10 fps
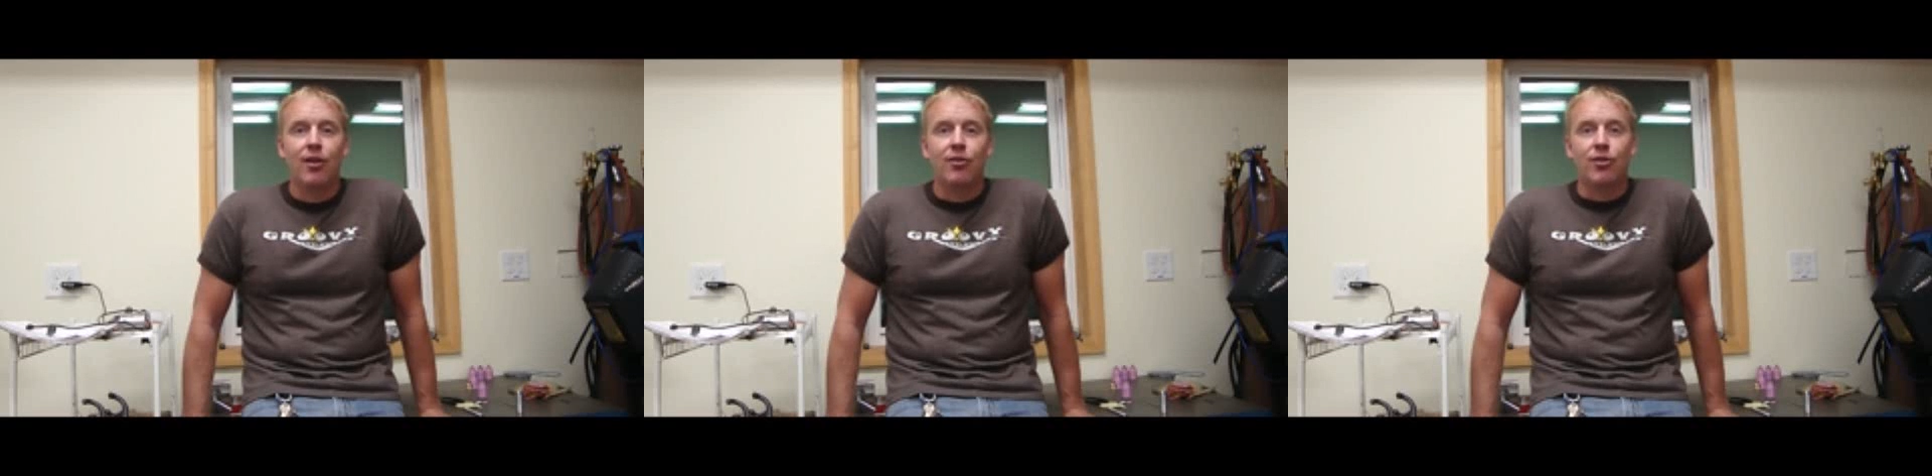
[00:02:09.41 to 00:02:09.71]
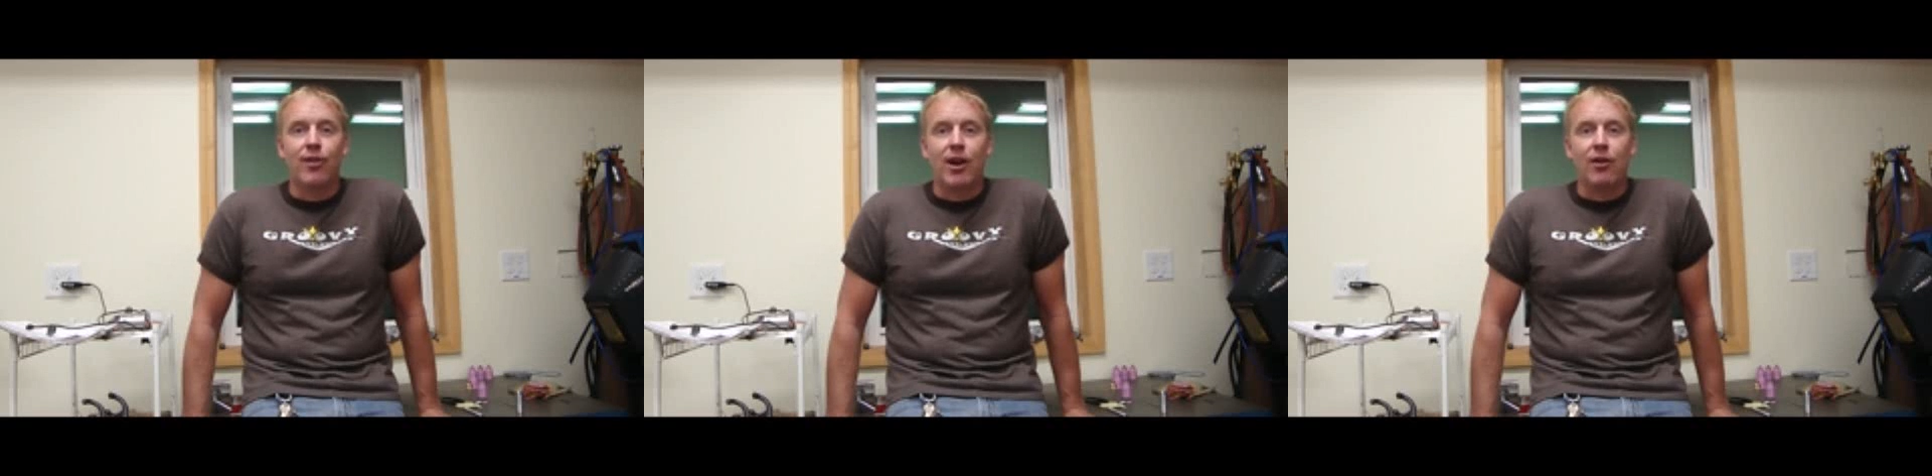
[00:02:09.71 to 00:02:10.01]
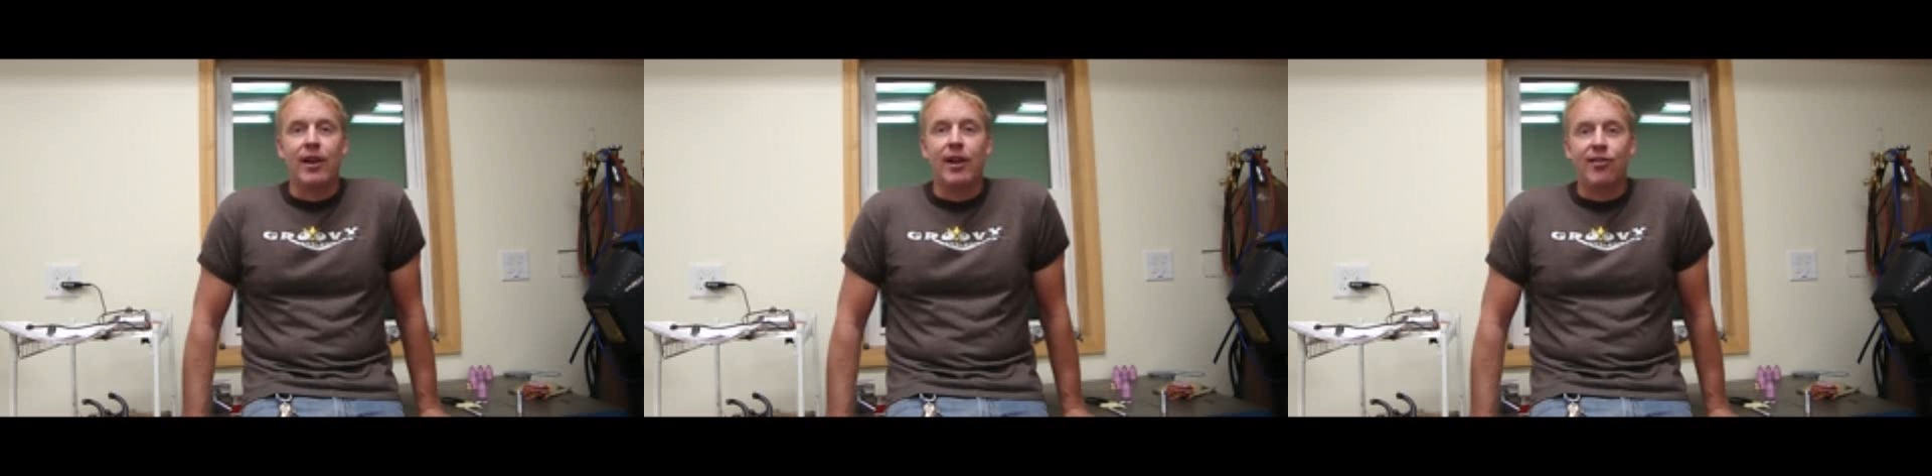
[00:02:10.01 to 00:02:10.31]
so that
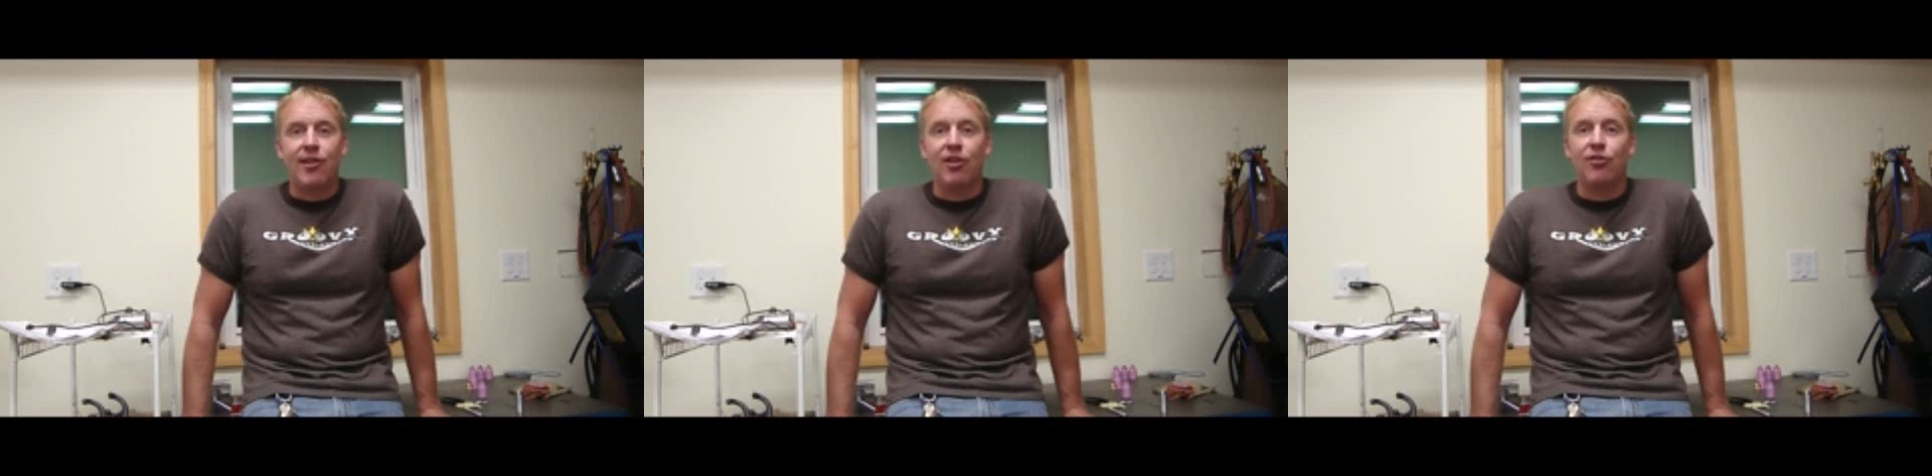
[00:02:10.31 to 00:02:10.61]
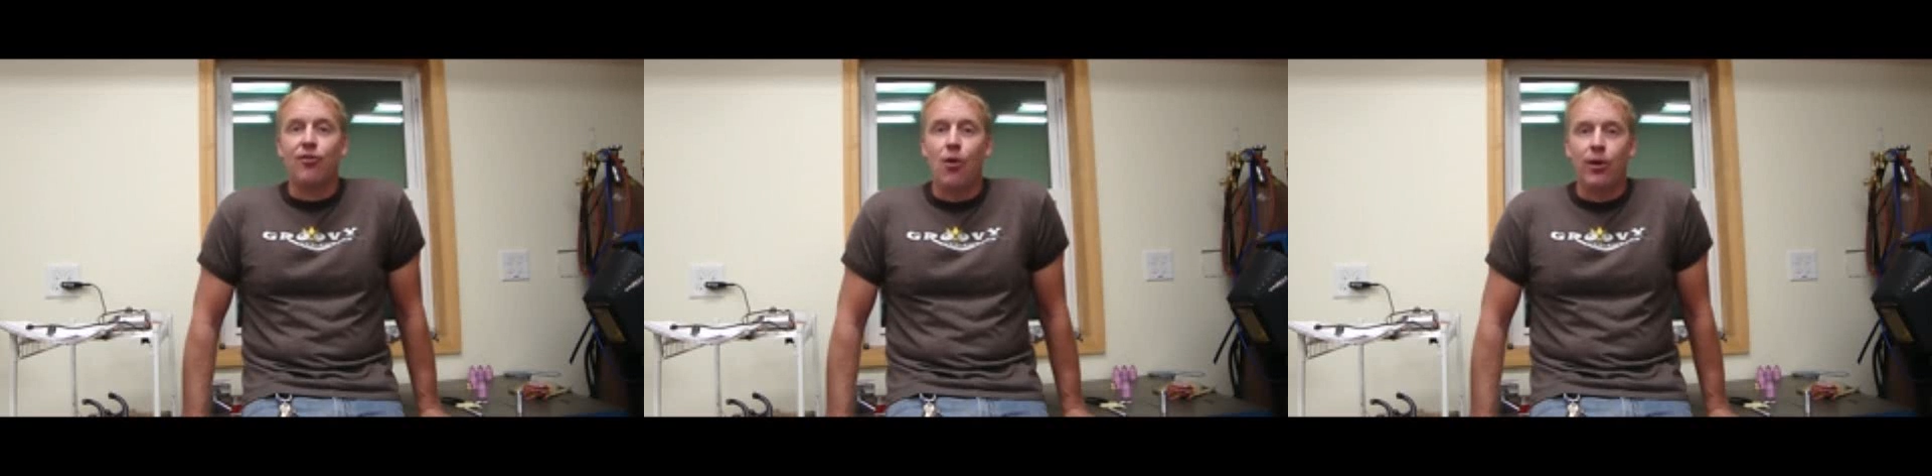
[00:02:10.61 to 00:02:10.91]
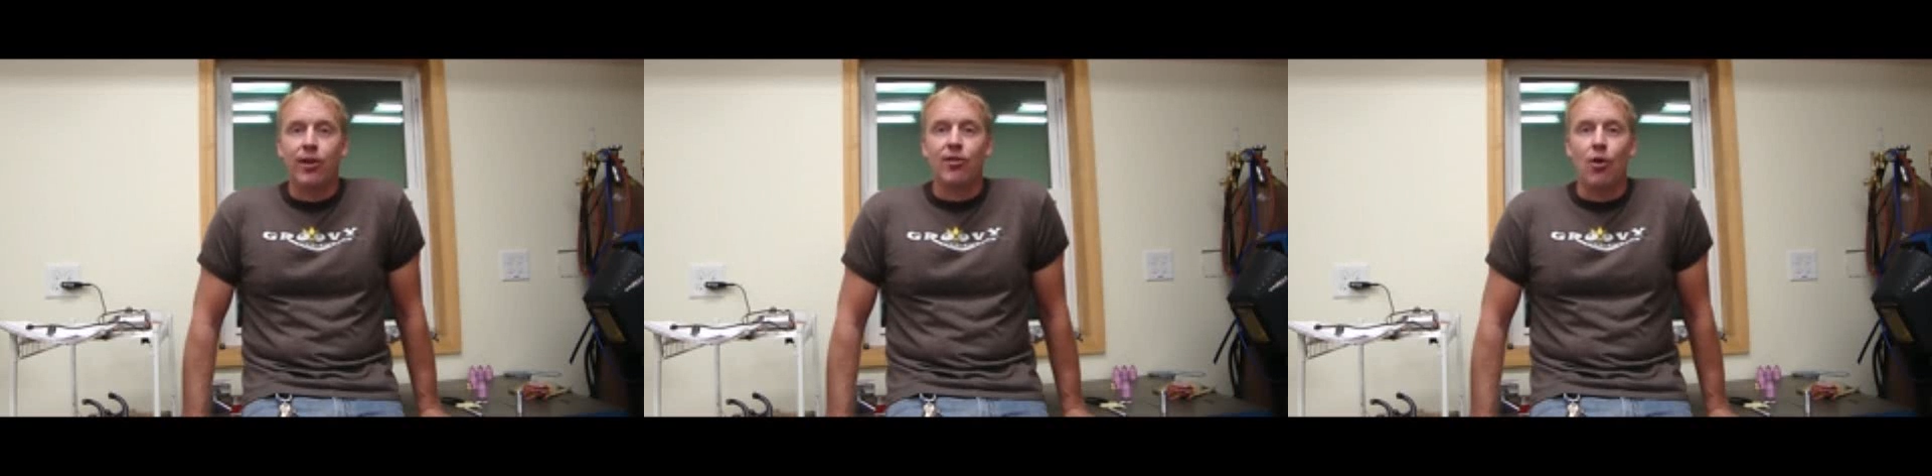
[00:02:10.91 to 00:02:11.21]
our heat stays
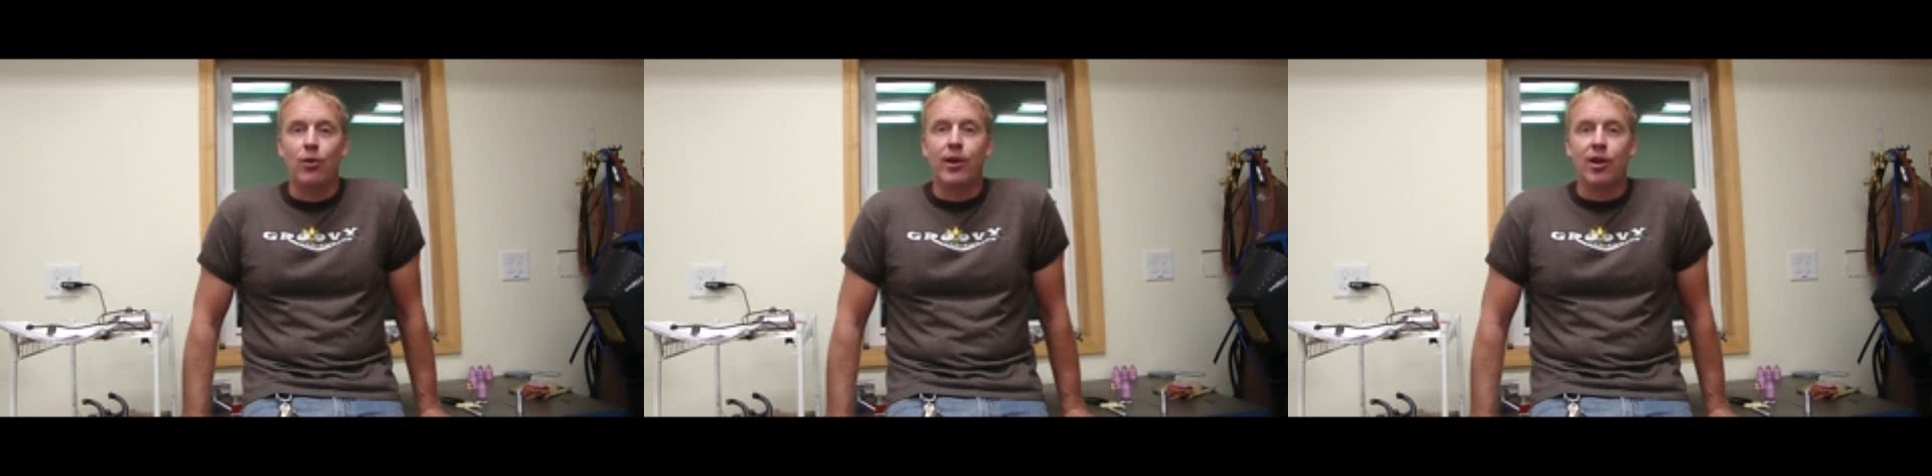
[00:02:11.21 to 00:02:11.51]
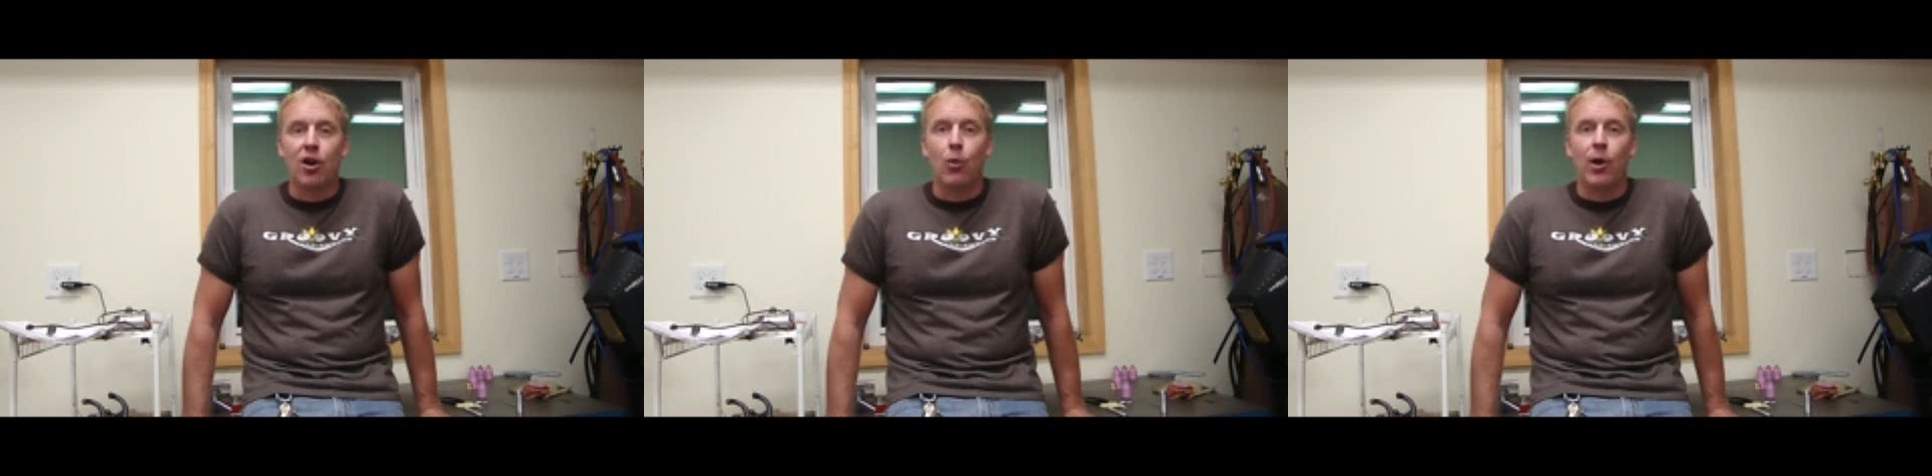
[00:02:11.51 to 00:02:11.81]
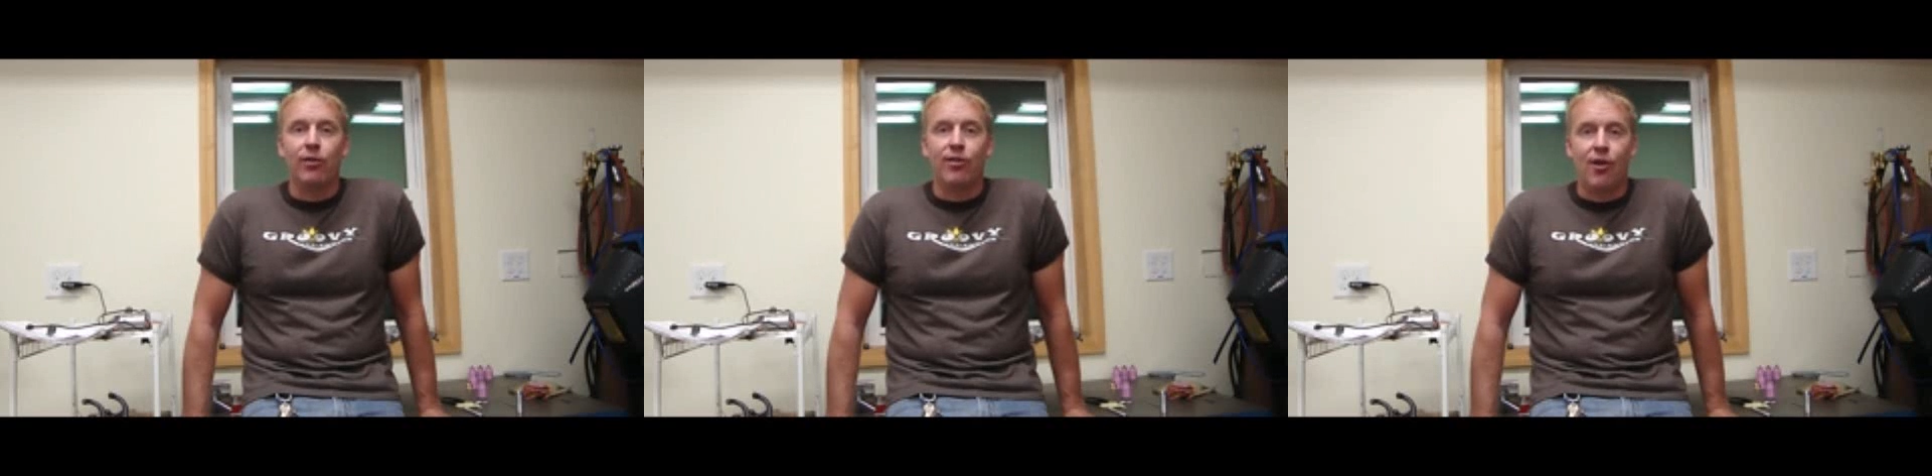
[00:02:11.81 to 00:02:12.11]
focused only in our
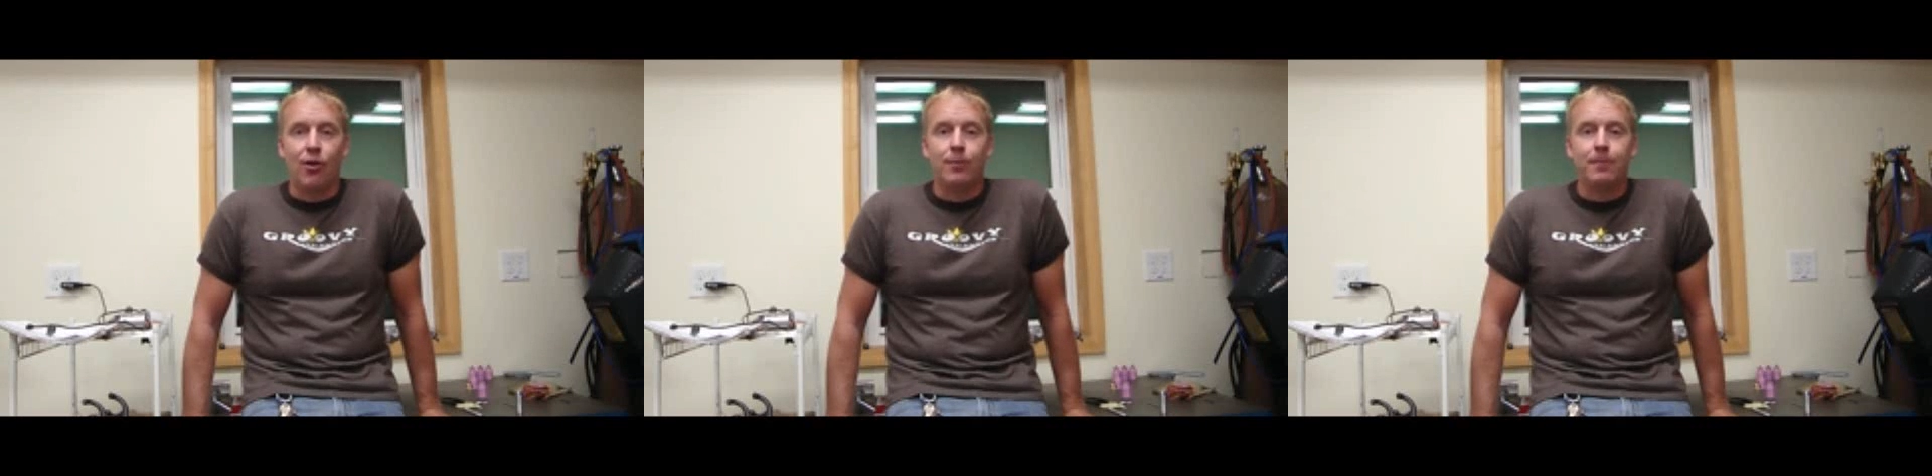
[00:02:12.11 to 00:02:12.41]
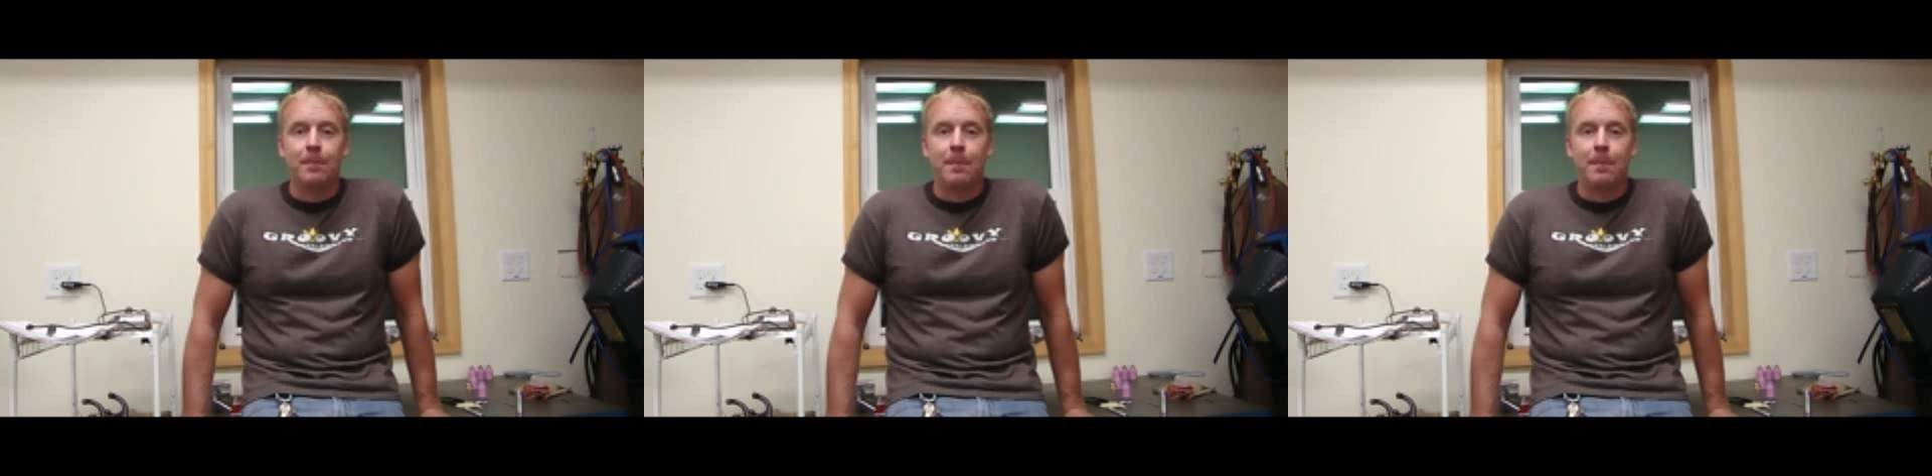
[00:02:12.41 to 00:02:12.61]
weld zone.